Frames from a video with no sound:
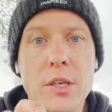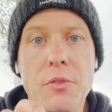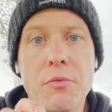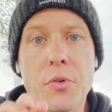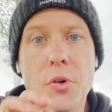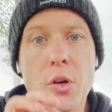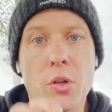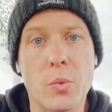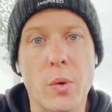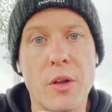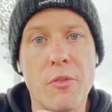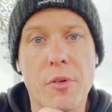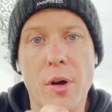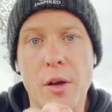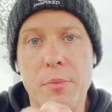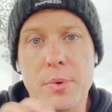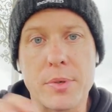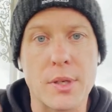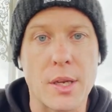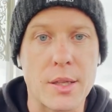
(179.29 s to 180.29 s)
for your
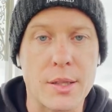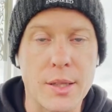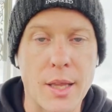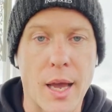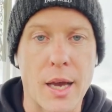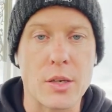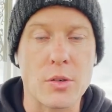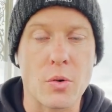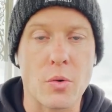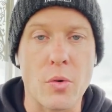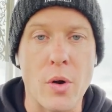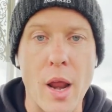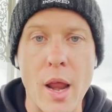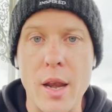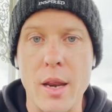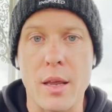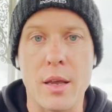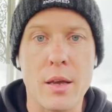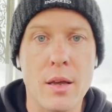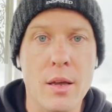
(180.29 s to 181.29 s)
25% tax already